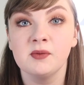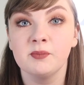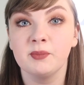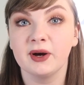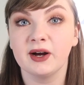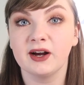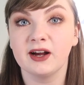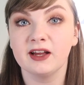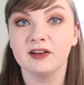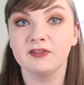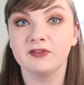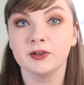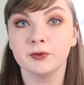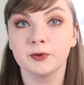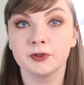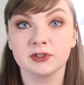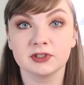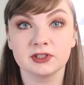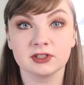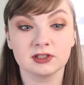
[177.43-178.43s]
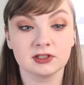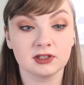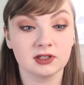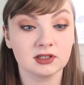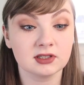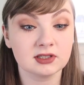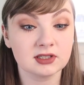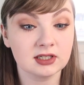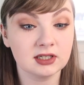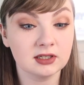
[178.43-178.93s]
but if you want to
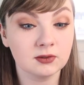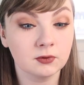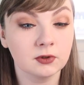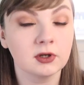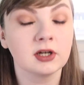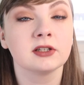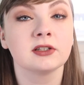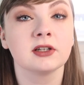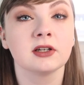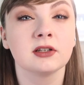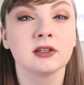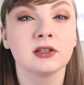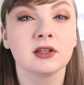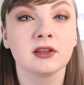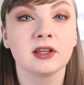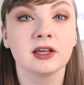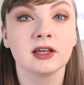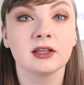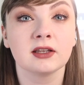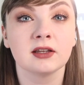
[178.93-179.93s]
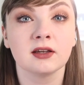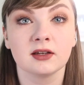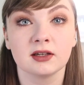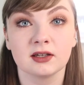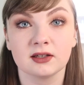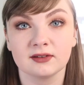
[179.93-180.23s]
see what I've done then